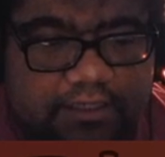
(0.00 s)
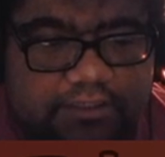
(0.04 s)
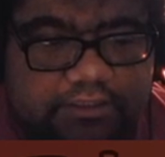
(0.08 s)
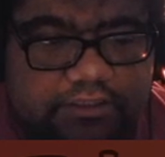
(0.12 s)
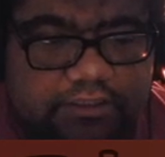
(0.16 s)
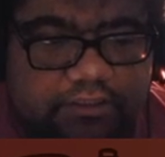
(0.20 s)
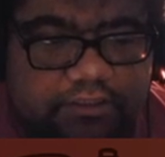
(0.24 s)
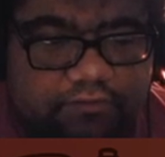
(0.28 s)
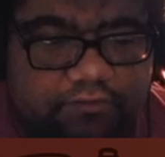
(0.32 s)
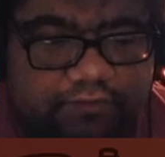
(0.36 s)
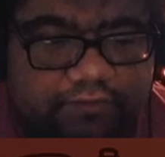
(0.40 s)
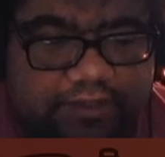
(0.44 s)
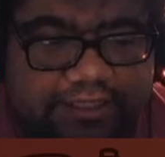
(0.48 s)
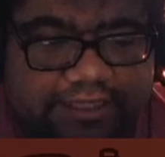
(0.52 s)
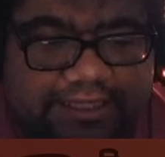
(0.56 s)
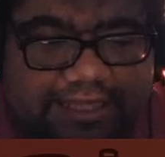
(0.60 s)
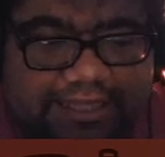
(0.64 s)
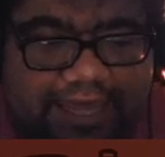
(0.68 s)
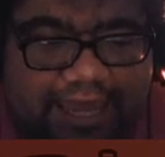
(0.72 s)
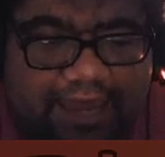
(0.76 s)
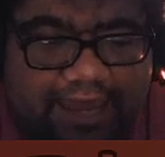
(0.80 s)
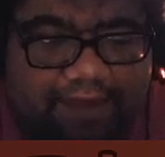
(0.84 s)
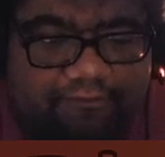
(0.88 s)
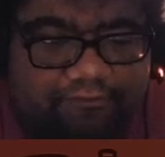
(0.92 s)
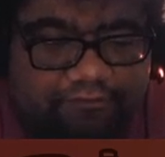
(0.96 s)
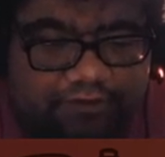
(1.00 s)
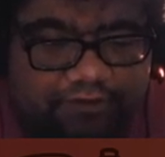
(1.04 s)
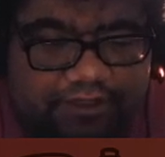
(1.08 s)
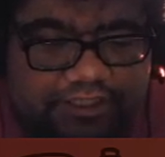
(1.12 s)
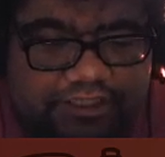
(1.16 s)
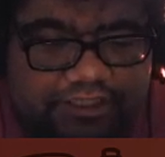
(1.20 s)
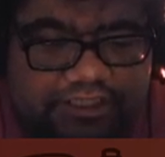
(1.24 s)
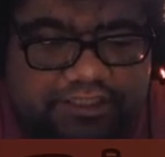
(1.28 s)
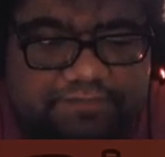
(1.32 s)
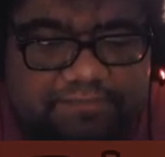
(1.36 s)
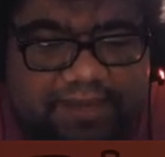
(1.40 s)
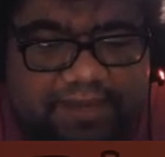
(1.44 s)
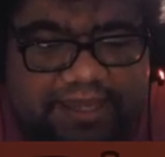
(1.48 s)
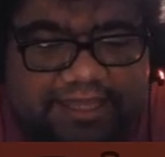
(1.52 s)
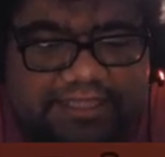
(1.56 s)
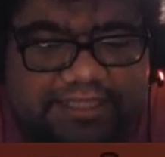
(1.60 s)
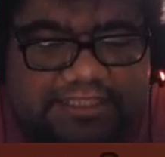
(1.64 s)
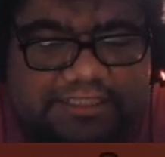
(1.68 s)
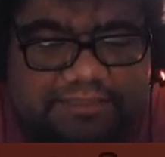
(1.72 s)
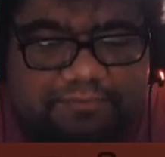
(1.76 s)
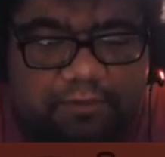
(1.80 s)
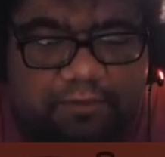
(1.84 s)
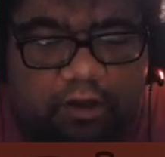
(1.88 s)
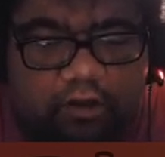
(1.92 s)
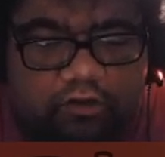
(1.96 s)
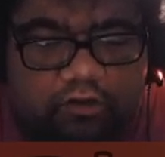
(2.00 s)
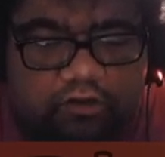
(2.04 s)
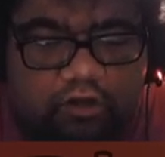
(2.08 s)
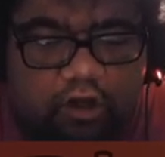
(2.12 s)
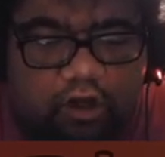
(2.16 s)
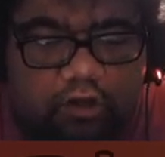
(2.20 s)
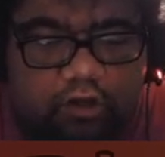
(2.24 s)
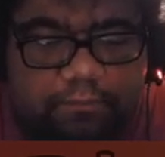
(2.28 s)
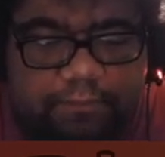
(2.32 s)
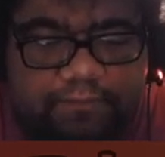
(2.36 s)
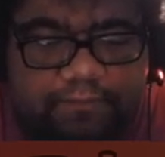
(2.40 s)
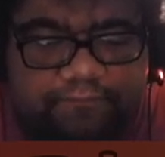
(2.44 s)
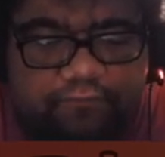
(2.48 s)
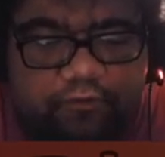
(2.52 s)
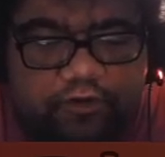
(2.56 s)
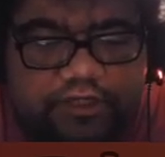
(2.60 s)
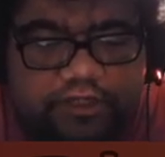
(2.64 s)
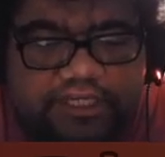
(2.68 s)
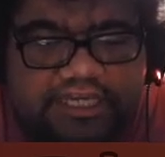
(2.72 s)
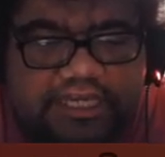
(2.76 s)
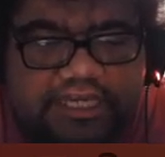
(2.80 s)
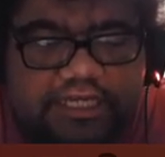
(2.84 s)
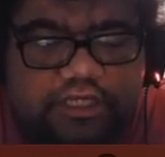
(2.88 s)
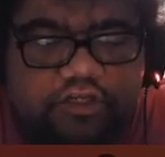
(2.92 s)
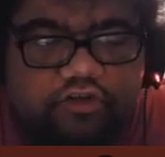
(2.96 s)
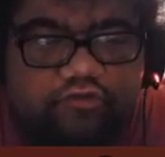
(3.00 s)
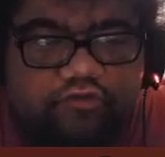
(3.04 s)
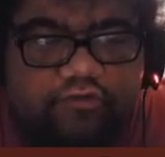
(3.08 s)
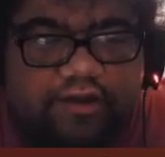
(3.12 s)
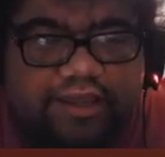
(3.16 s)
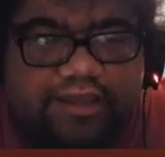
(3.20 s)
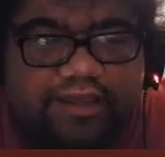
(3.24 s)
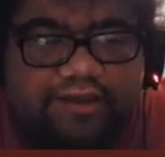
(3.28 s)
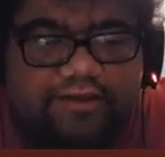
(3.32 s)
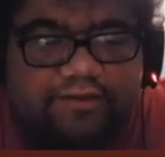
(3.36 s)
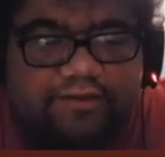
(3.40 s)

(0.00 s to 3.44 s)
Do you really care, or are you just making small talk before you get a drink?